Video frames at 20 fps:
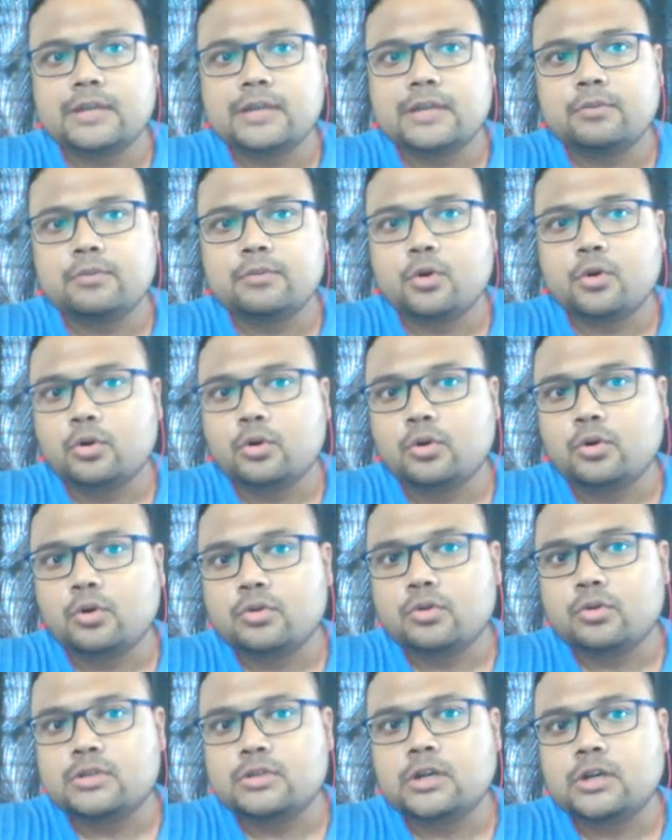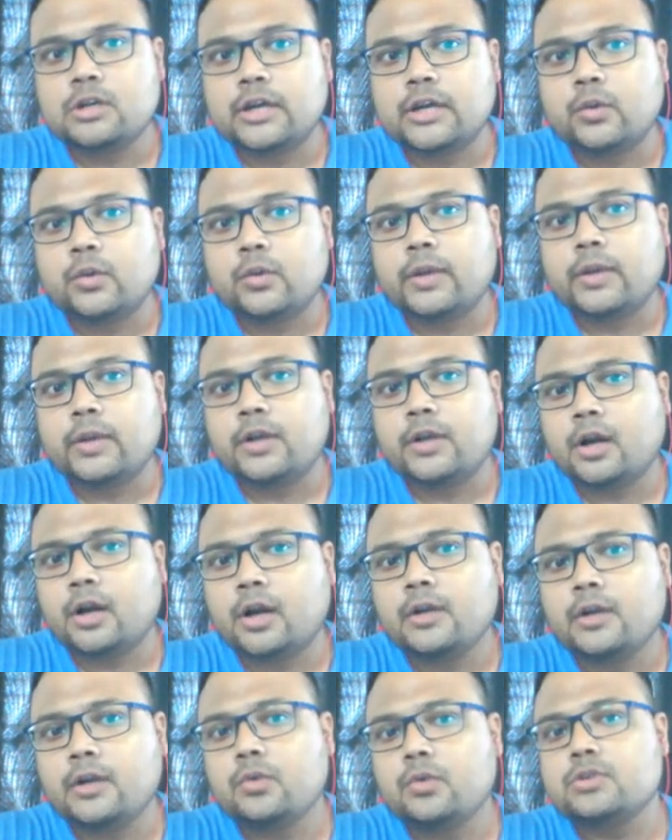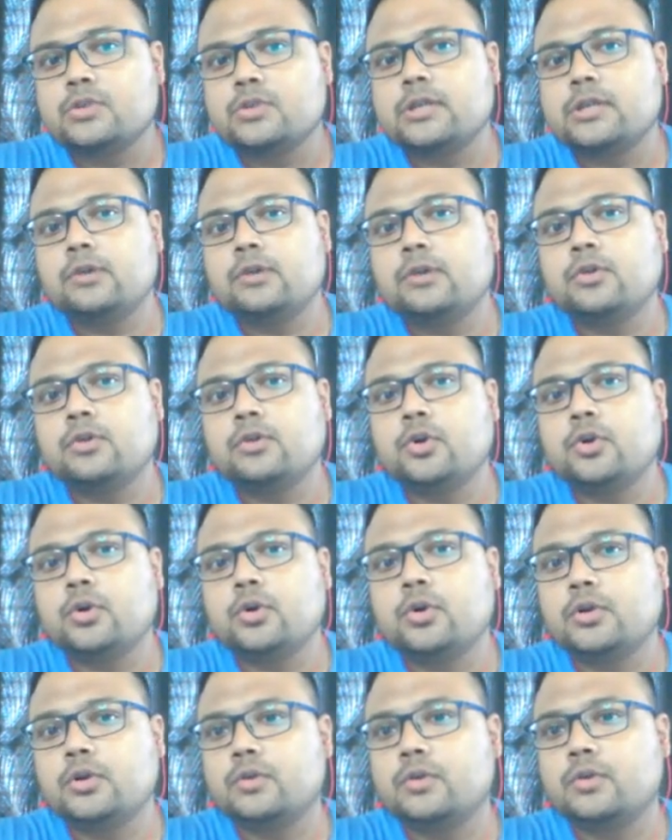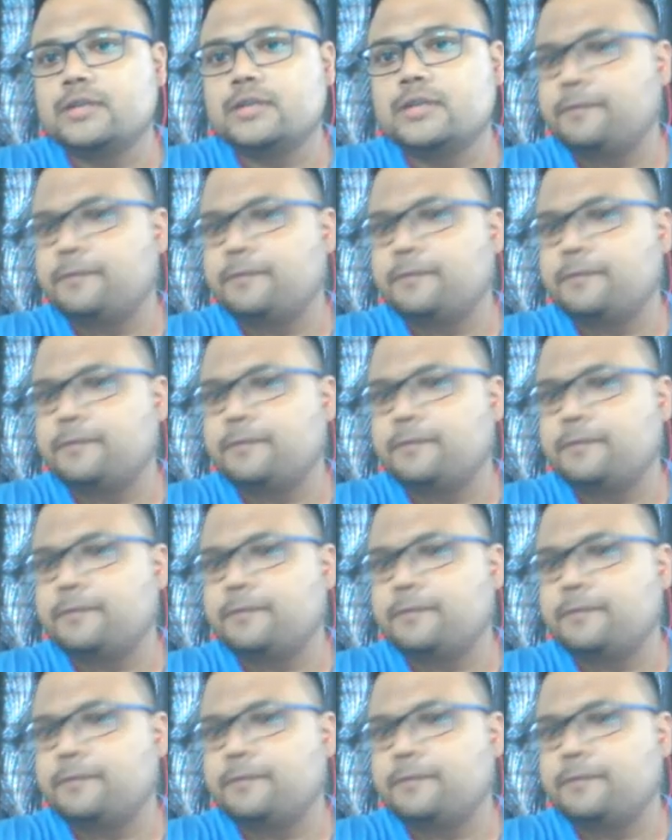gold goes down, and when dollar goes down, gold goes up.